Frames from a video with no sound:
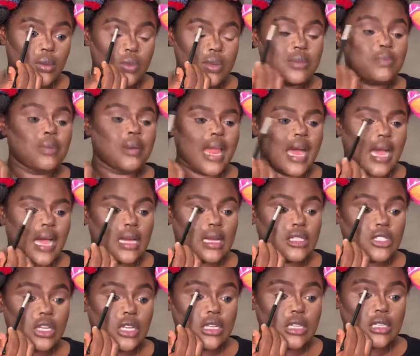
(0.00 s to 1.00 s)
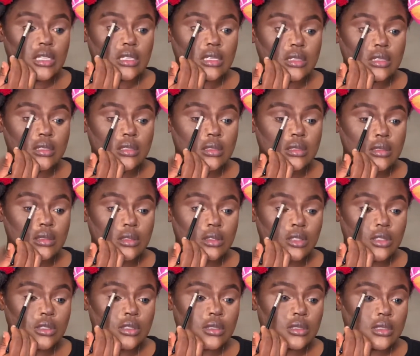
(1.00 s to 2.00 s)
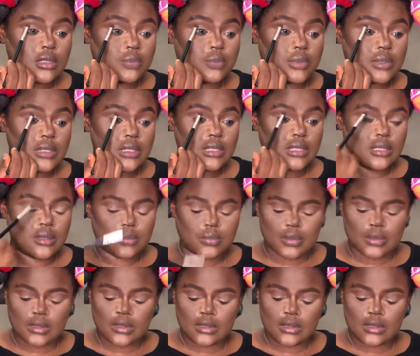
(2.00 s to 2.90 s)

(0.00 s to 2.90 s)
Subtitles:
black actually, just to deepen it a bit.